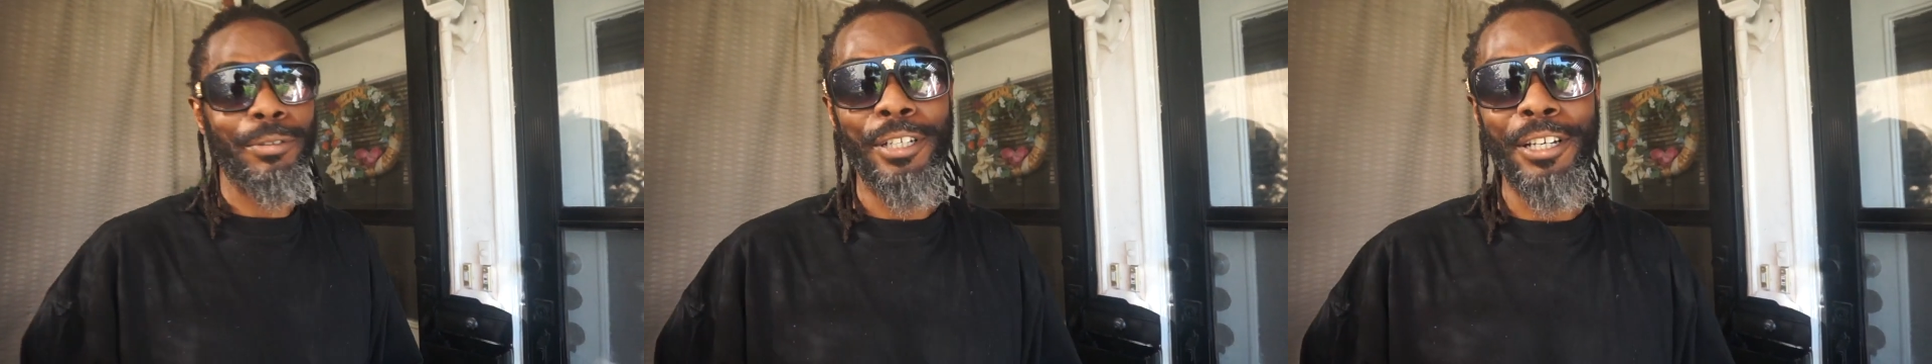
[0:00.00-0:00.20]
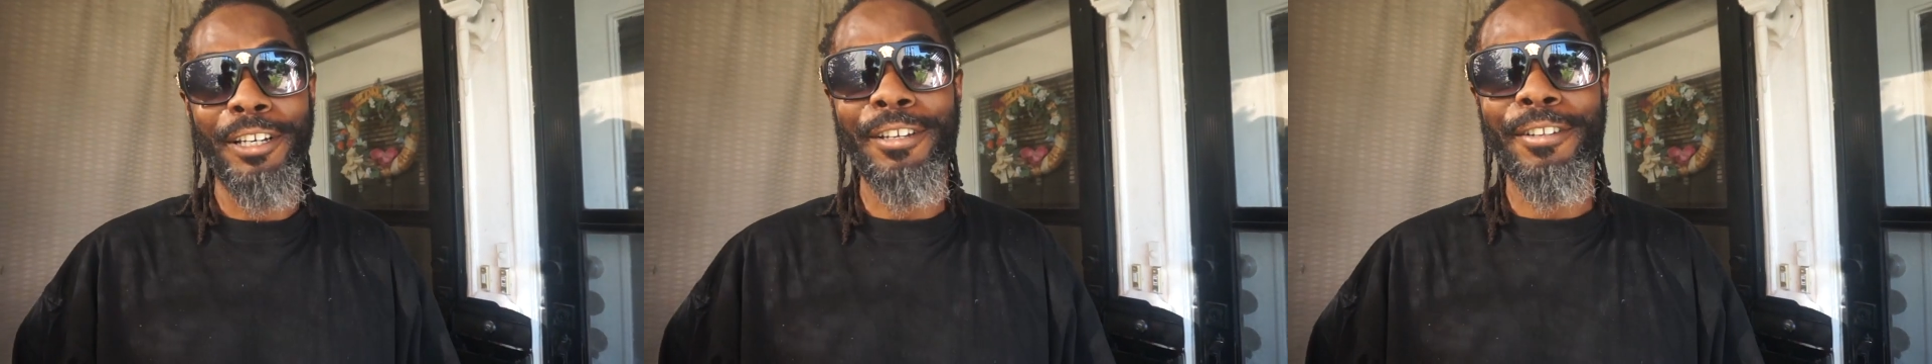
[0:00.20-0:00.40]
I'm
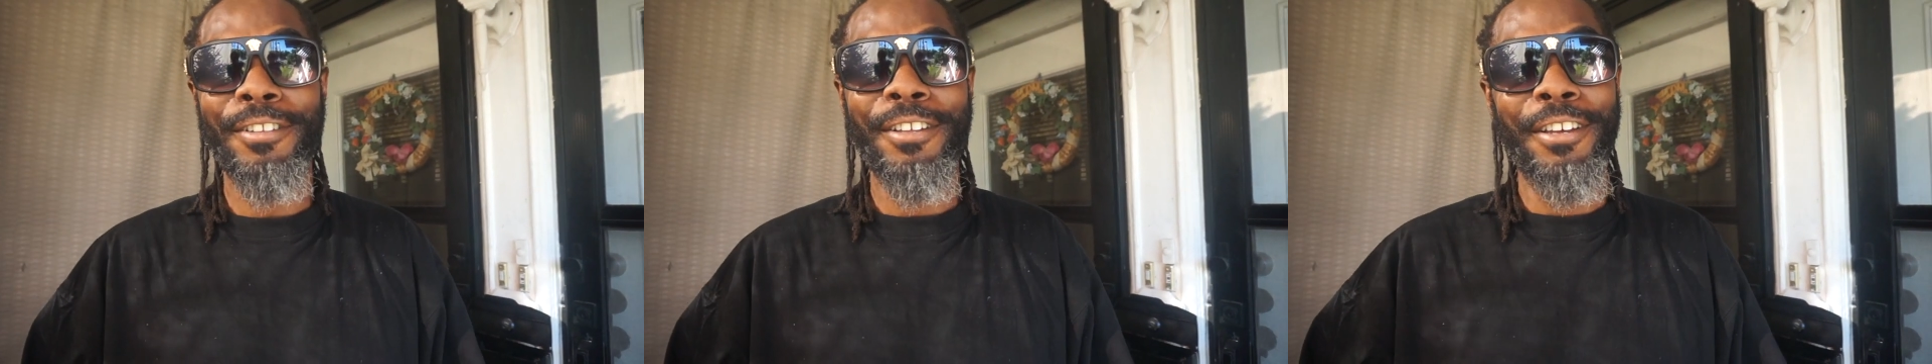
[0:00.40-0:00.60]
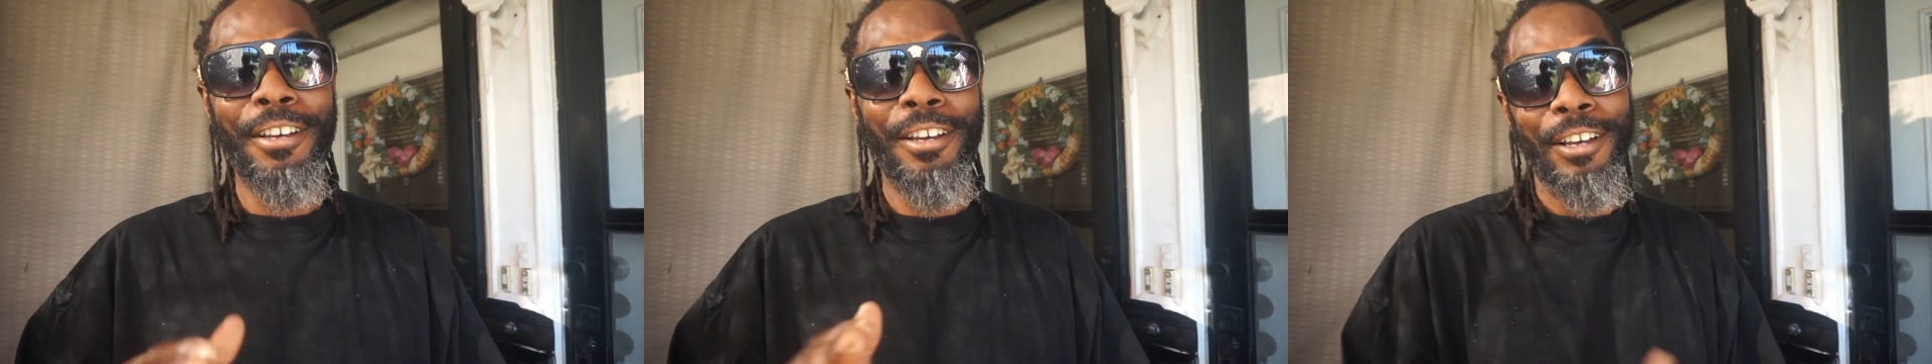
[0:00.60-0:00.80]
saying?
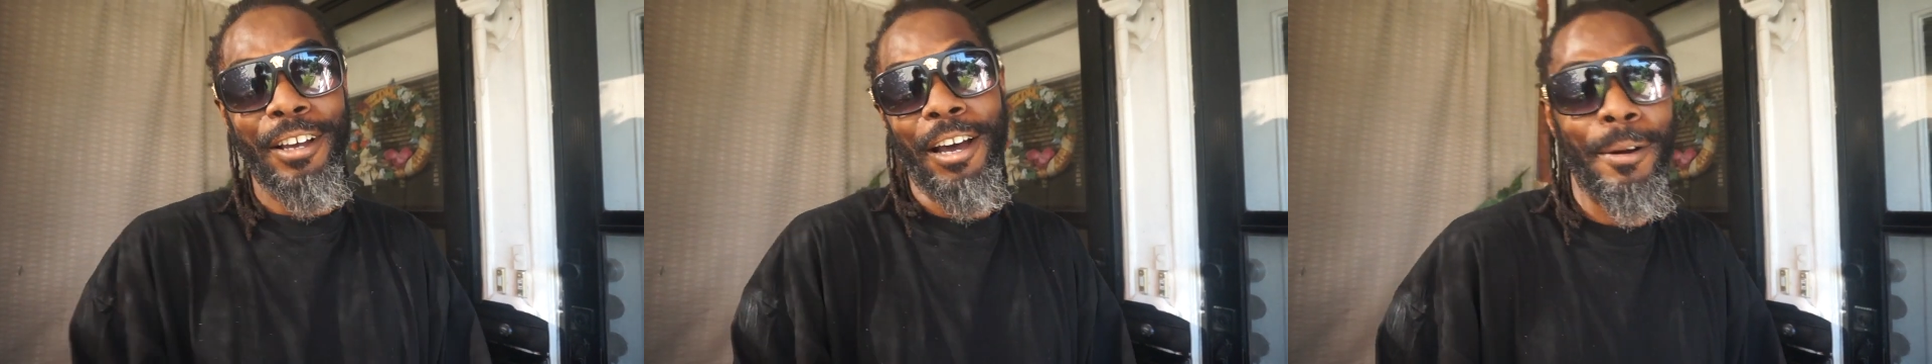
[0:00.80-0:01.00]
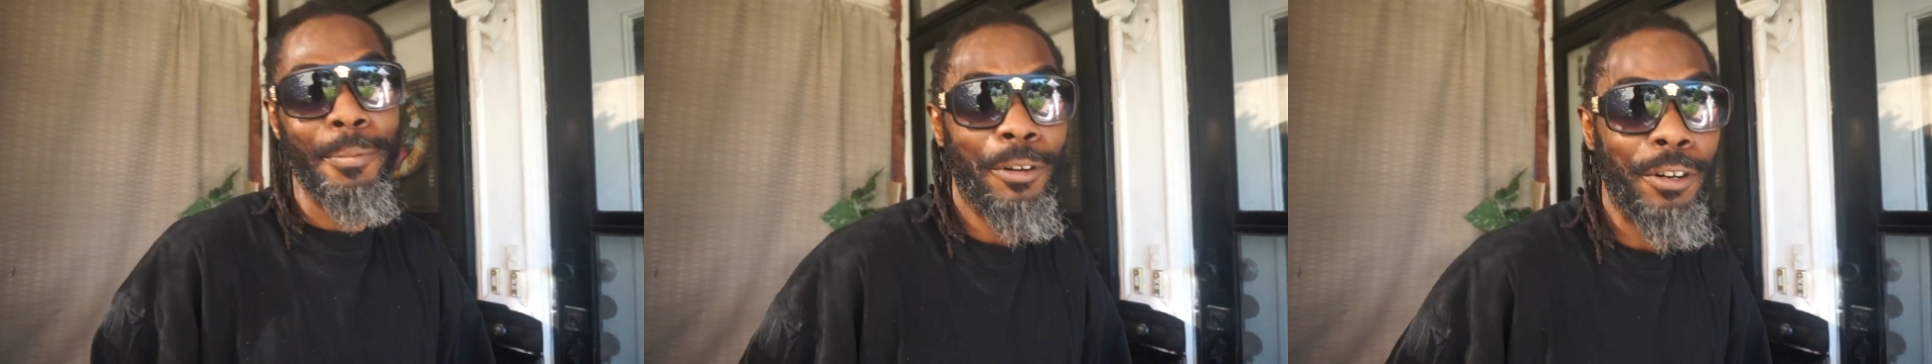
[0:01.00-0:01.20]

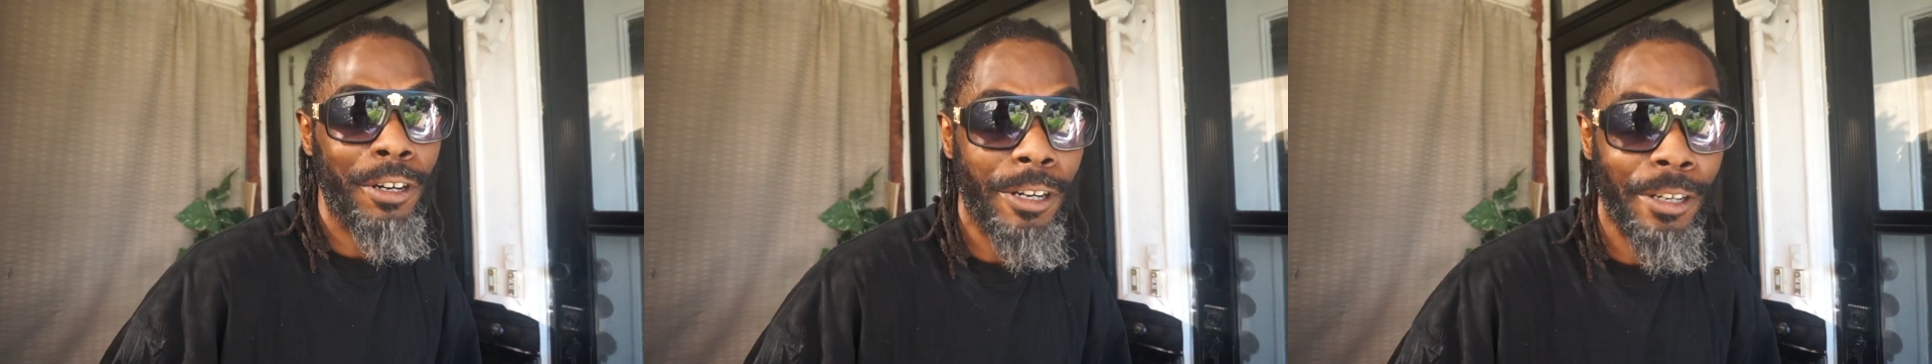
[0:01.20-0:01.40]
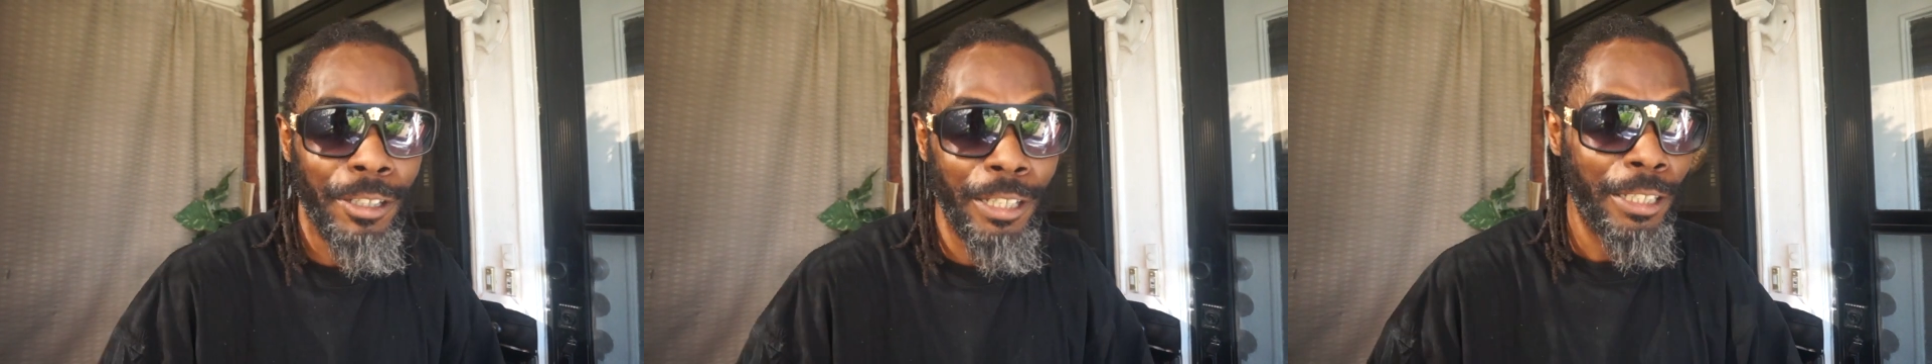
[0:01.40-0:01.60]
I'm
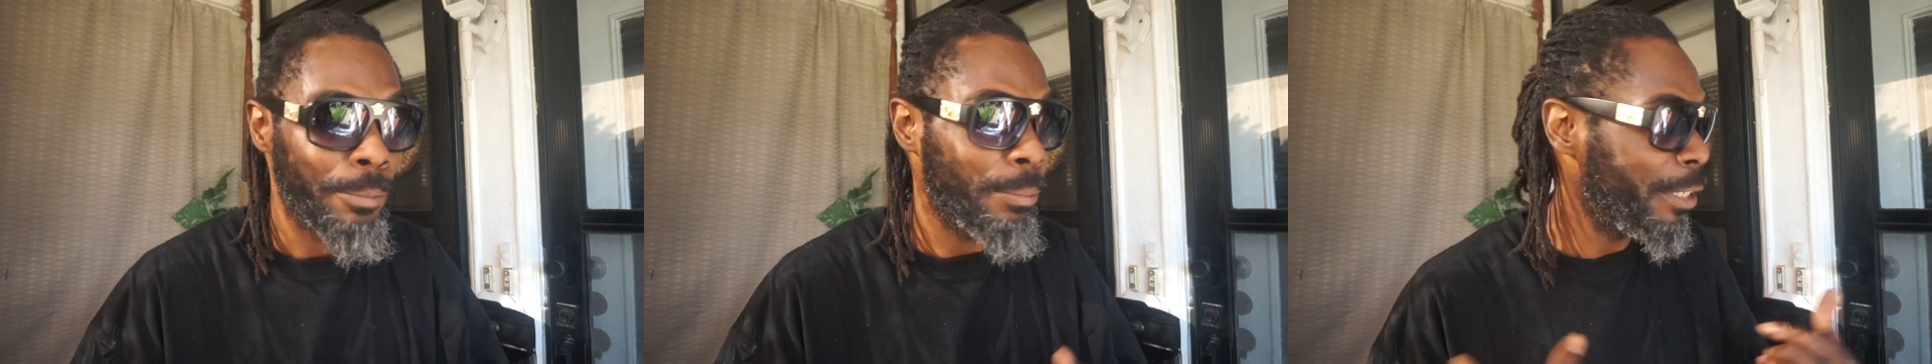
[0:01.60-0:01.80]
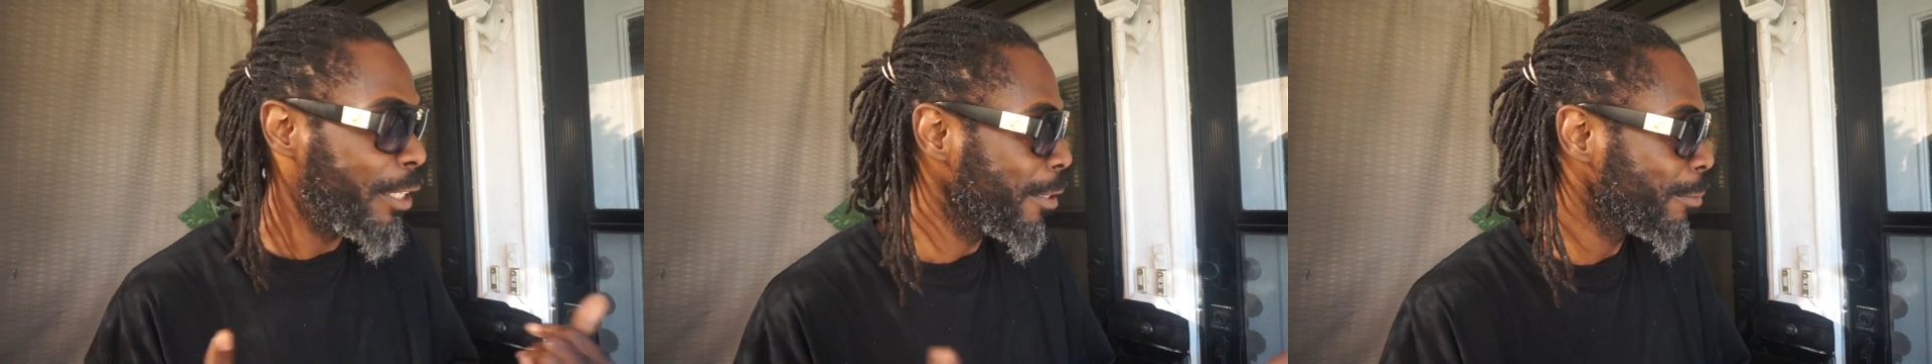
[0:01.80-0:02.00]
here at the
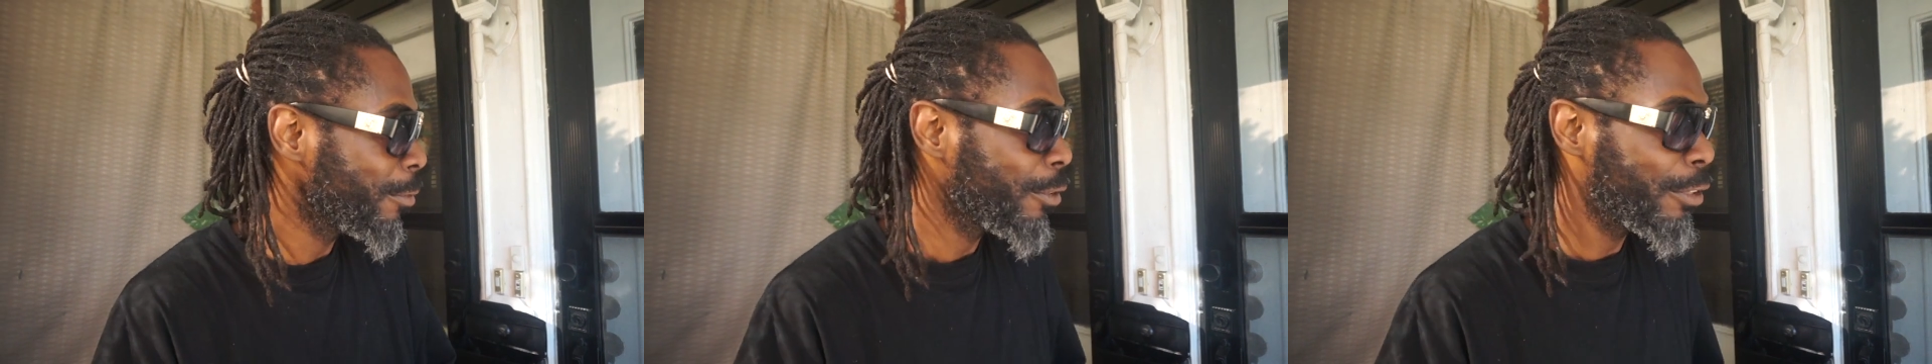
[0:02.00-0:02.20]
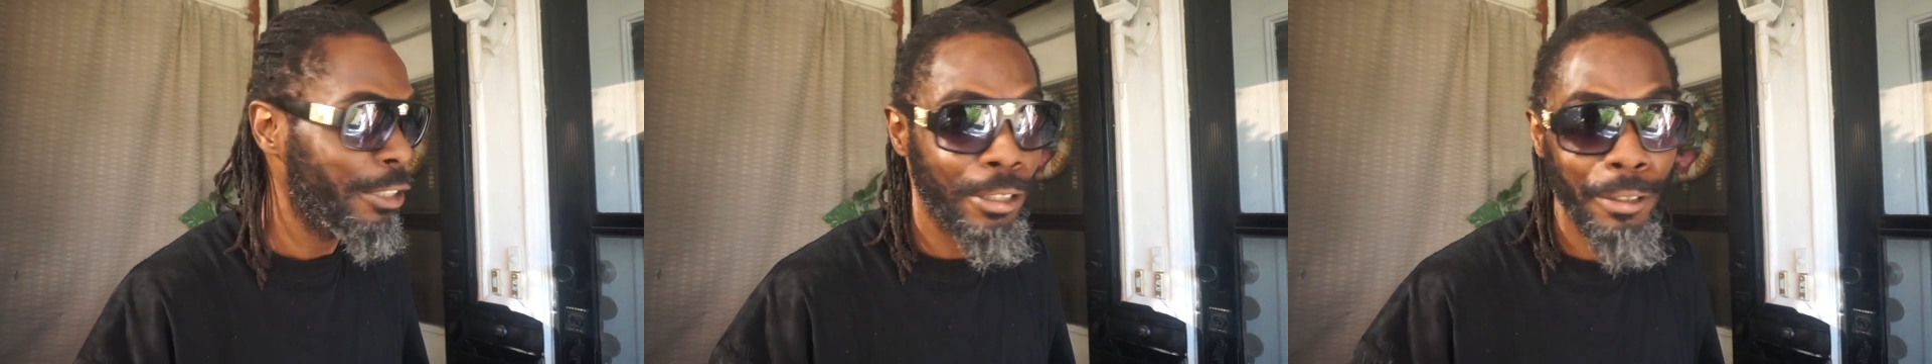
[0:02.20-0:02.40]
BM
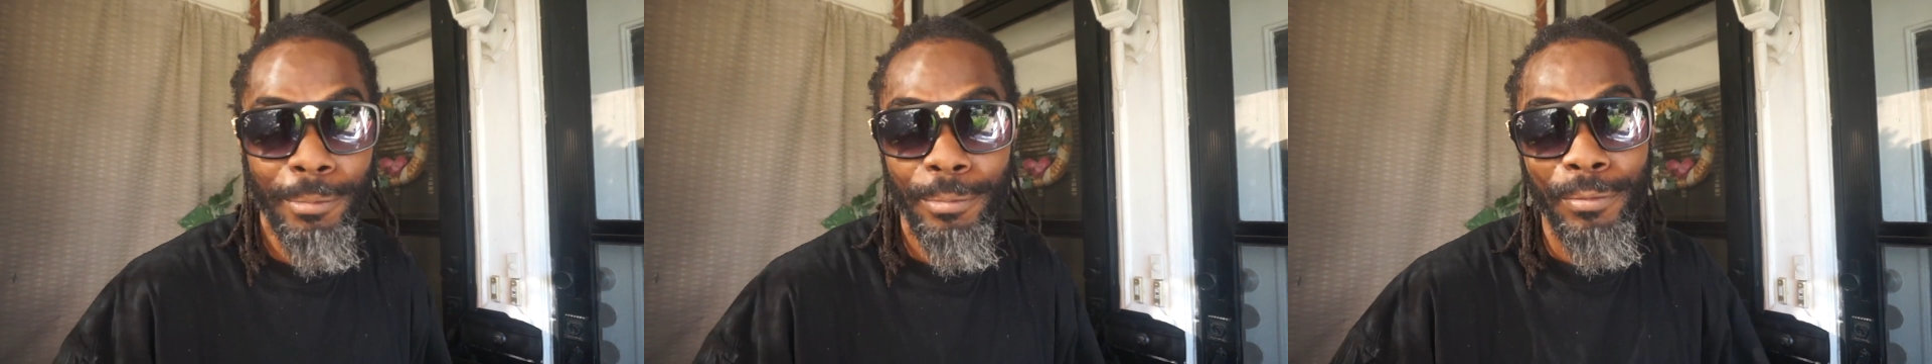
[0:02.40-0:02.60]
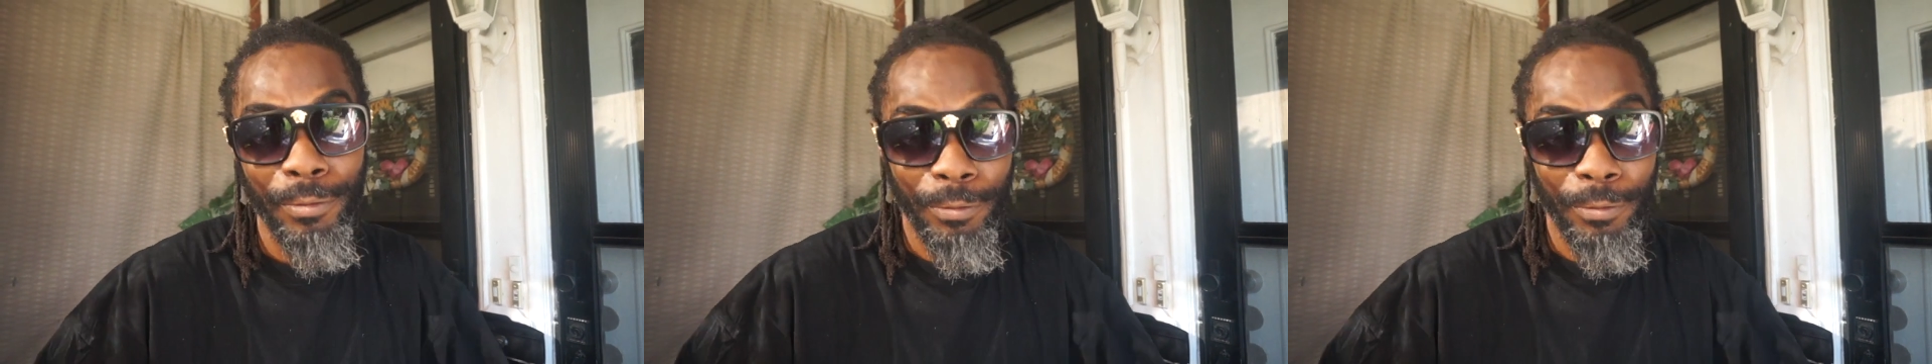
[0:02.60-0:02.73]
crib,